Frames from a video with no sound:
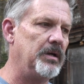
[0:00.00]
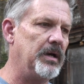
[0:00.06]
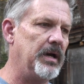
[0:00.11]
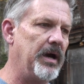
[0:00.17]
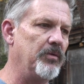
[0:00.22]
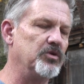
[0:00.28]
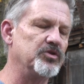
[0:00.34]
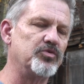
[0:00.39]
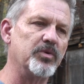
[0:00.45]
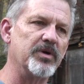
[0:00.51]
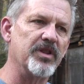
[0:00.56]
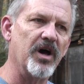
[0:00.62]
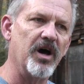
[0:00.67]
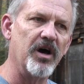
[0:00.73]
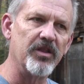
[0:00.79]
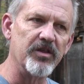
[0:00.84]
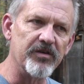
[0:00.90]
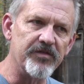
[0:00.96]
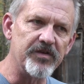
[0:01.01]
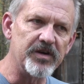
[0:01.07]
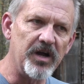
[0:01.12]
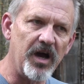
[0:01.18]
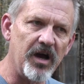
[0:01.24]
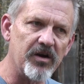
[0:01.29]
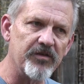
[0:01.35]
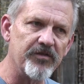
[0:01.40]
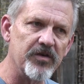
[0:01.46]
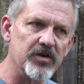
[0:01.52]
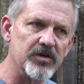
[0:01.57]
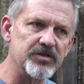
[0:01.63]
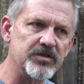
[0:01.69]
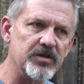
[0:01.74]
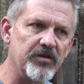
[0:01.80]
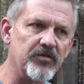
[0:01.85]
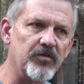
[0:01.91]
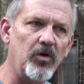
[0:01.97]
I was with other
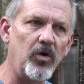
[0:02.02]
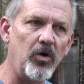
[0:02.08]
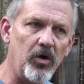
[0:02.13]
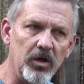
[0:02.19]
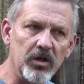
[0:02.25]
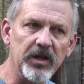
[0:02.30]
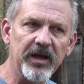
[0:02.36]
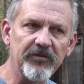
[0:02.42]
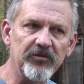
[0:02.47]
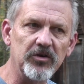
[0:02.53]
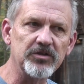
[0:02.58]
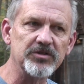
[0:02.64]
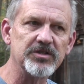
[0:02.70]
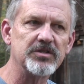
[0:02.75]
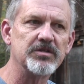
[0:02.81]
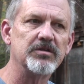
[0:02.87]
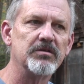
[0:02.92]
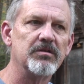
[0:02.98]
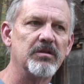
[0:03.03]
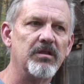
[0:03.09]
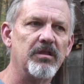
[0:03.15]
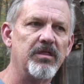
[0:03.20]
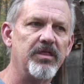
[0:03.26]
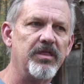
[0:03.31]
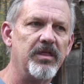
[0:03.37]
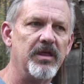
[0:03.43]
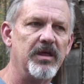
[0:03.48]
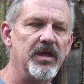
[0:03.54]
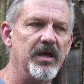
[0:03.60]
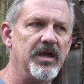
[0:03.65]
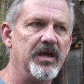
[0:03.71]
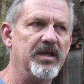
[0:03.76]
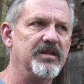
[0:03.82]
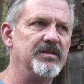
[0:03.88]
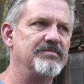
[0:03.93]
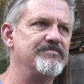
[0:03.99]
photographers of all levels,
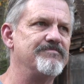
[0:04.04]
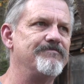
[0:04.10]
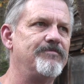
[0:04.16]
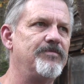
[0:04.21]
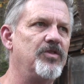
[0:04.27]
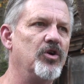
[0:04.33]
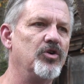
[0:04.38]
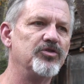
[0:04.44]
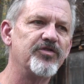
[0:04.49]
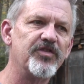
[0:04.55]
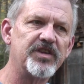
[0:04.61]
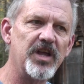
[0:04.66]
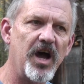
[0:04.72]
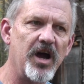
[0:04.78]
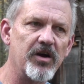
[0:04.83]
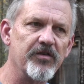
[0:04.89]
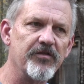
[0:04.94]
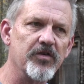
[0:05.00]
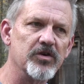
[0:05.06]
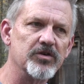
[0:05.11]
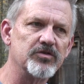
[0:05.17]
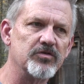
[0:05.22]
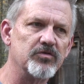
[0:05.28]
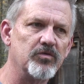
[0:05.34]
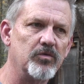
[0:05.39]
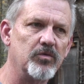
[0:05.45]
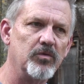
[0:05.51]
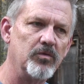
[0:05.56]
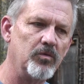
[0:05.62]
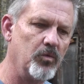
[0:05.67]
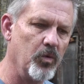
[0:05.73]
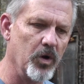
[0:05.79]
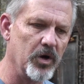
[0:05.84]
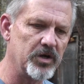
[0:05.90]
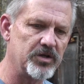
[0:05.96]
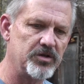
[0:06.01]
and those photographers
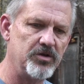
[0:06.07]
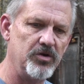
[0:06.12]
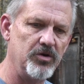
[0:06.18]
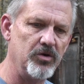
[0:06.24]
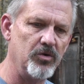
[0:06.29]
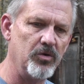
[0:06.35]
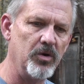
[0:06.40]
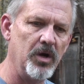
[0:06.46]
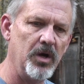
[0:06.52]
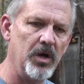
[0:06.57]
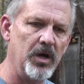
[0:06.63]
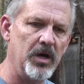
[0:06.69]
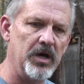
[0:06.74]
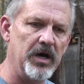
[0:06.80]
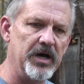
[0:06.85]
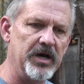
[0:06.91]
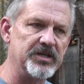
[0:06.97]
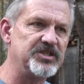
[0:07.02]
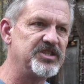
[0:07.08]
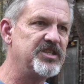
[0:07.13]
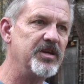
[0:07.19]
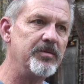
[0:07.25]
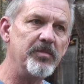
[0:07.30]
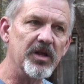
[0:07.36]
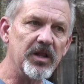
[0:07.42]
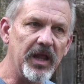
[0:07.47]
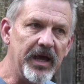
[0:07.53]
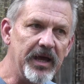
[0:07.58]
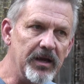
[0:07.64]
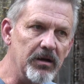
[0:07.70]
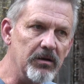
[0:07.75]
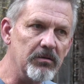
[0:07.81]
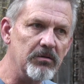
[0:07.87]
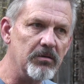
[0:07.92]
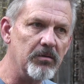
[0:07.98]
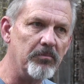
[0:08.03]
worked to stimulate
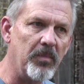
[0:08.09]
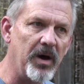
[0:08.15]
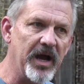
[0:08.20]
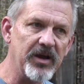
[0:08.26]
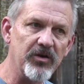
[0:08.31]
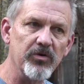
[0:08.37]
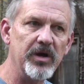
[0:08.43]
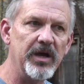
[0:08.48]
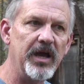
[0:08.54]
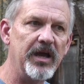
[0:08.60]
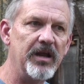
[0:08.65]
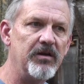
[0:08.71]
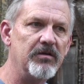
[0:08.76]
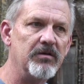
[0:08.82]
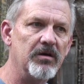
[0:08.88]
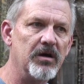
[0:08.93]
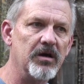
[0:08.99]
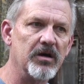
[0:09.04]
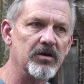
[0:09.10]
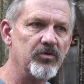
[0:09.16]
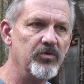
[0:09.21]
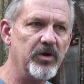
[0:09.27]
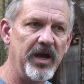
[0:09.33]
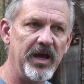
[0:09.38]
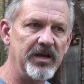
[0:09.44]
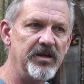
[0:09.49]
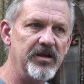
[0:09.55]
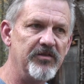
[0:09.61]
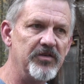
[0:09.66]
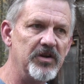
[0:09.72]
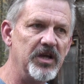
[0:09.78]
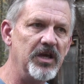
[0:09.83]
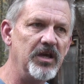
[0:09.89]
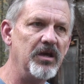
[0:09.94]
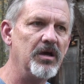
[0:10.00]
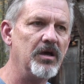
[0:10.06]
my
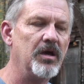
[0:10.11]
creativity